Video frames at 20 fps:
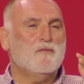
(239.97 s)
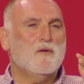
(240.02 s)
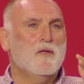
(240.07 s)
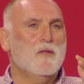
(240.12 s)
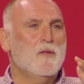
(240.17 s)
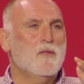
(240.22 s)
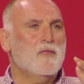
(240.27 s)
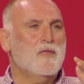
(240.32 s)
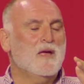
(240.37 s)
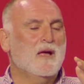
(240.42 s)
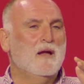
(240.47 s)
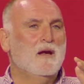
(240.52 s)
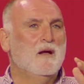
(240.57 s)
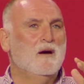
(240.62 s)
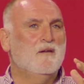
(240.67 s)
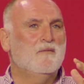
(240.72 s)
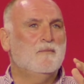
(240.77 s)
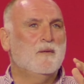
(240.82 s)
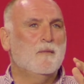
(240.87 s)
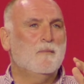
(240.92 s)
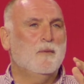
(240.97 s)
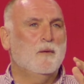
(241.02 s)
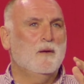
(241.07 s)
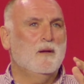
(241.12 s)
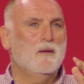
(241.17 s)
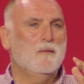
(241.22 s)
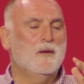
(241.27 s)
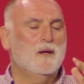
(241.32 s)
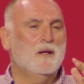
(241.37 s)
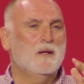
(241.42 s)
I don't think a lot of people
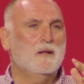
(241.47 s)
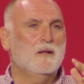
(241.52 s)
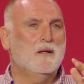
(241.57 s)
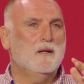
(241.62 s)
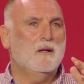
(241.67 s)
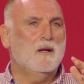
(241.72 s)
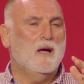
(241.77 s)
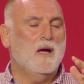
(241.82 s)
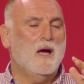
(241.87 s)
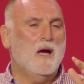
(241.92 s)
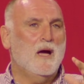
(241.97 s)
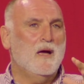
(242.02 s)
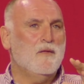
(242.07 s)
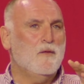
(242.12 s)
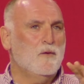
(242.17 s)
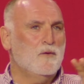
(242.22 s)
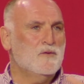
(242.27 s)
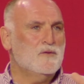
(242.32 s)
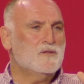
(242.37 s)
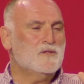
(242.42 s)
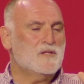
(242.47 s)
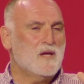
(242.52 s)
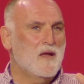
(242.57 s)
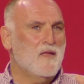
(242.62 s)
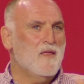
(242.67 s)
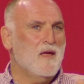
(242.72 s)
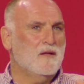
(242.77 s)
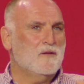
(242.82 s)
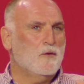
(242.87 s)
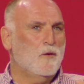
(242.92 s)
even. I, I don't say
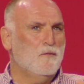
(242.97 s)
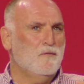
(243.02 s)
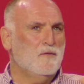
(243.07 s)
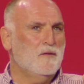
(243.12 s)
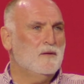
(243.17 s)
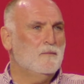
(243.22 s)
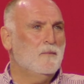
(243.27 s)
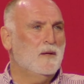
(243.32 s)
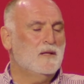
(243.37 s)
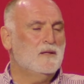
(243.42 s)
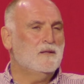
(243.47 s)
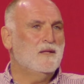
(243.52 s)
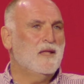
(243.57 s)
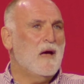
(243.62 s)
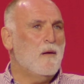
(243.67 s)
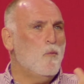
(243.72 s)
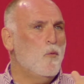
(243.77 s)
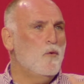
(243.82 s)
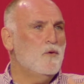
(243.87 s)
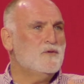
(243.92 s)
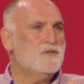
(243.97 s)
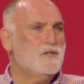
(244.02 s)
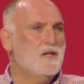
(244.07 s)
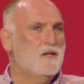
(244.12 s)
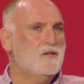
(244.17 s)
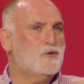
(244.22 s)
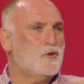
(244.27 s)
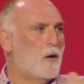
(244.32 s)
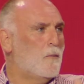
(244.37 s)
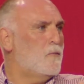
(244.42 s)
that often, but that was the
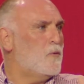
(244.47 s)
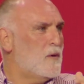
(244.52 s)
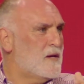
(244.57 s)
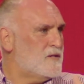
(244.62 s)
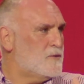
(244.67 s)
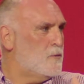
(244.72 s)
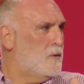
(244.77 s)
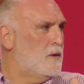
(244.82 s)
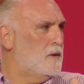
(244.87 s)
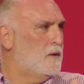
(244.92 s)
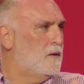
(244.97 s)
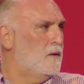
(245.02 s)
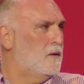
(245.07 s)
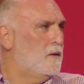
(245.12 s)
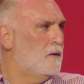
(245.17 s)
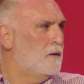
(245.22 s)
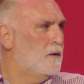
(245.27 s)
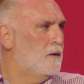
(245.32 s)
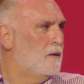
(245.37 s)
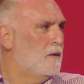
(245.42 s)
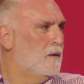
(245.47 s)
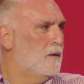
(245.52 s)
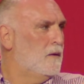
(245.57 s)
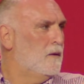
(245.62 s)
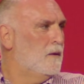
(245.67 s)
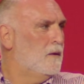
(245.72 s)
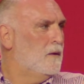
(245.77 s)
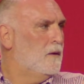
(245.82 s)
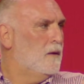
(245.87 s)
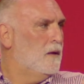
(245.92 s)
top restaurant
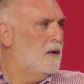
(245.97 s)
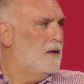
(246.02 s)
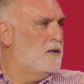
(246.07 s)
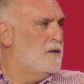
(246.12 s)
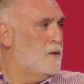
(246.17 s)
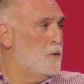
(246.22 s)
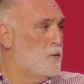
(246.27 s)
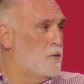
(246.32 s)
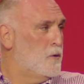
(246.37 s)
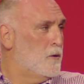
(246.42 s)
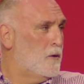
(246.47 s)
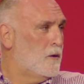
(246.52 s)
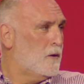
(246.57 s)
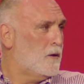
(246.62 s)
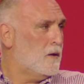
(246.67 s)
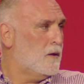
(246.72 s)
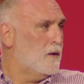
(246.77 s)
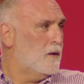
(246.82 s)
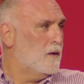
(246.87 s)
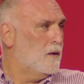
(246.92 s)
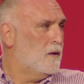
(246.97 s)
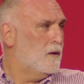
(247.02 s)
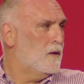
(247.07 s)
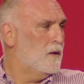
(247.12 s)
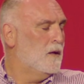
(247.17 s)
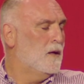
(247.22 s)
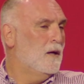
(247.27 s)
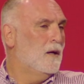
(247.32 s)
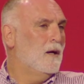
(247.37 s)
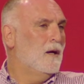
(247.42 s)
mm. in New York. In New York,
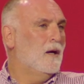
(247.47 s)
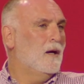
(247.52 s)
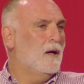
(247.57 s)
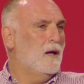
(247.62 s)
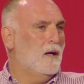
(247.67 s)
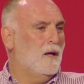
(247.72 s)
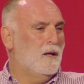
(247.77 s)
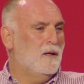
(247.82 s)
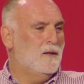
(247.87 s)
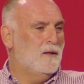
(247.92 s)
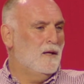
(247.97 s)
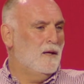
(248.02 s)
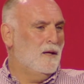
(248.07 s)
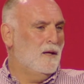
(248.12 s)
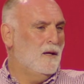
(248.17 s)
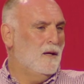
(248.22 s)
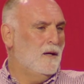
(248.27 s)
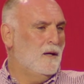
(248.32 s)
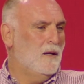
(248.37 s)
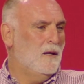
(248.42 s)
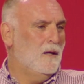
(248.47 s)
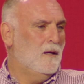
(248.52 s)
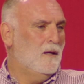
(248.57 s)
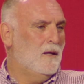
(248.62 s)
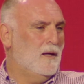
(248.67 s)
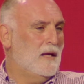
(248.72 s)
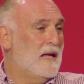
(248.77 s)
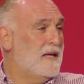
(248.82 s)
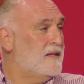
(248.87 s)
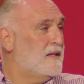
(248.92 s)
yeah. In the
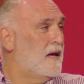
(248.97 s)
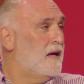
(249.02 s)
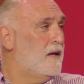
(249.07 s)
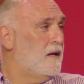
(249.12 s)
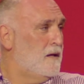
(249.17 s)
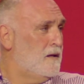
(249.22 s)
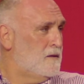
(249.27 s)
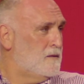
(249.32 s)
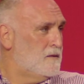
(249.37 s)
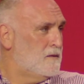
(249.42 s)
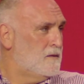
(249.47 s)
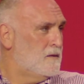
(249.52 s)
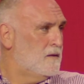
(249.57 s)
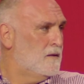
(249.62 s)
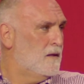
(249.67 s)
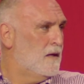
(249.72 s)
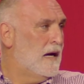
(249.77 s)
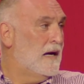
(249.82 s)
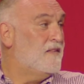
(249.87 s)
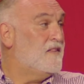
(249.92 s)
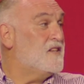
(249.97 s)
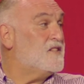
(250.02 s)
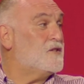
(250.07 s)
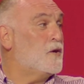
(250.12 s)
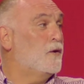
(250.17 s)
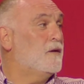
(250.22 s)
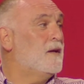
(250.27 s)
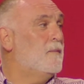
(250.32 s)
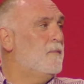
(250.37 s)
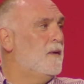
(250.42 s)
late 80s. Yes. At the
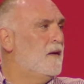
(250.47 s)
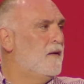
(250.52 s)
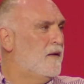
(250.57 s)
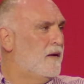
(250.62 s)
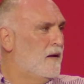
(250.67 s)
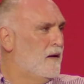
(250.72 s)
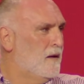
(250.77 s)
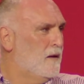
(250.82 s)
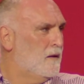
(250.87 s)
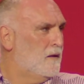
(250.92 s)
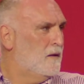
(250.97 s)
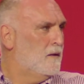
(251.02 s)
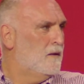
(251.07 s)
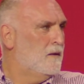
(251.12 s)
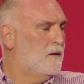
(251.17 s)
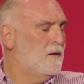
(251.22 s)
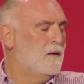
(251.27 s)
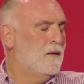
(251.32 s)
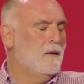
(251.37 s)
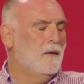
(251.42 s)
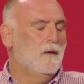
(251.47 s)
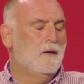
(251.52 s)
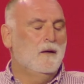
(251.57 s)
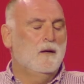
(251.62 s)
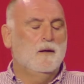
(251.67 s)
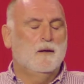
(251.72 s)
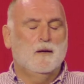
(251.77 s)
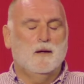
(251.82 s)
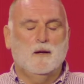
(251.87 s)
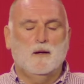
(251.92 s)
Sony Building. Yes, yes.
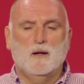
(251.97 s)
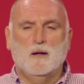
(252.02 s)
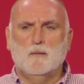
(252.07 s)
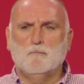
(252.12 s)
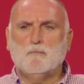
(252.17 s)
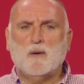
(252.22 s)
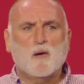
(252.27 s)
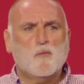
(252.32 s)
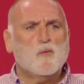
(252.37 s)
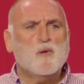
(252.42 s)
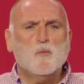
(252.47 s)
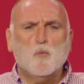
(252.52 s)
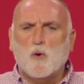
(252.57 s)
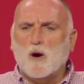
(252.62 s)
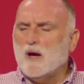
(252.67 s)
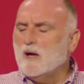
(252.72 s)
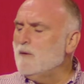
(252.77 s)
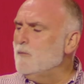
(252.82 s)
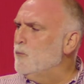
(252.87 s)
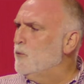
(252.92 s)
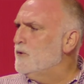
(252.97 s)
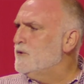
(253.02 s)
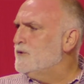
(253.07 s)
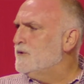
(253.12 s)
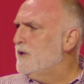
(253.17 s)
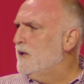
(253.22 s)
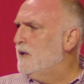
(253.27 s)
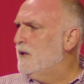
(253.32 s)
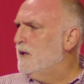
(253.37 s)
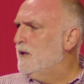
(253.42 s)
Uh, Barry Wine was
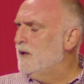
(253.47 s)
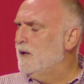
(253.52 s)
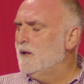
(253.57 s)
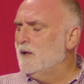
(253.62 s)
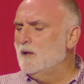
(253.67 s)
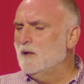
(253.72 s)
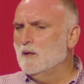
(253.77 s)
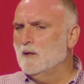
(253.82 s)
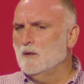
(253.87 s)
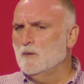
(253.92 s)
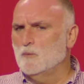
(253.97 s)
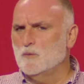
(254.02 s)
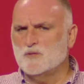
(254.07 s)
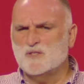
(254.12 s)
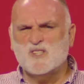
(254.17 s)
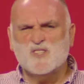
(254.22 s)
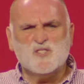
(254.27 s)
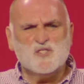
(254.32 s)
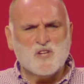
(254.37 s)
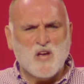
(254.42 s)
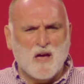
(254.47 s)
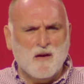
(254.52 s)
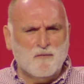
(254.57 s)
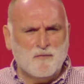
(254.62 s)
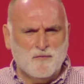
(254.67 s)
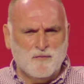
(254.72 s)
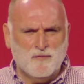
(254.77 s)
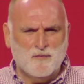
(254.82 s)
the was the chef.